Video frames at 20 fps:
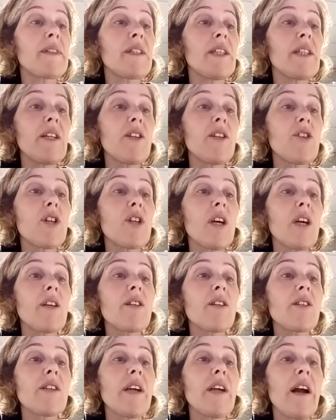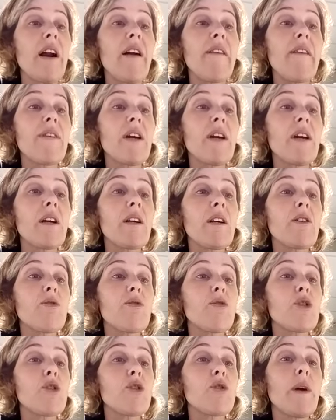teaching, serving,
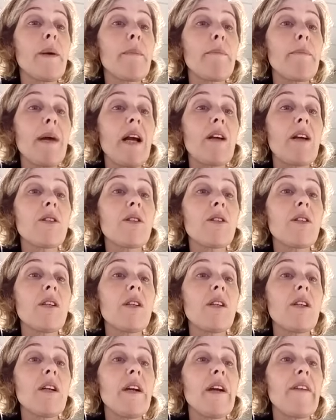showing mercy,